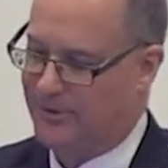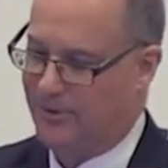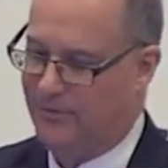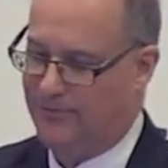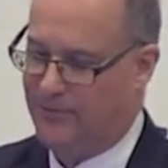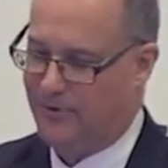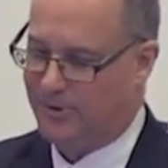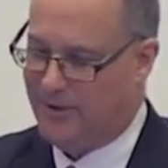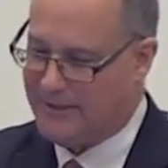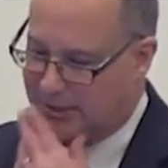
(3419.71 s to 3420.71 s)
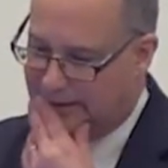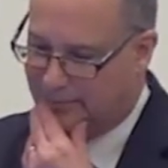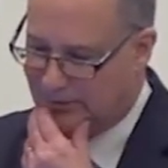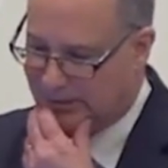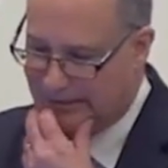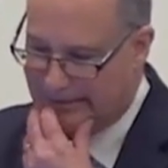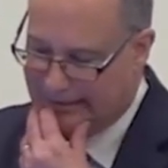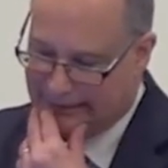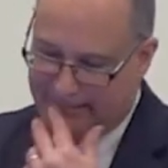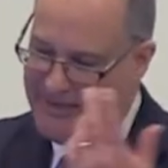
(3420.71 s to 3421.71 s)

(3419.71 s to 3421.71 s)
So those are examples. Let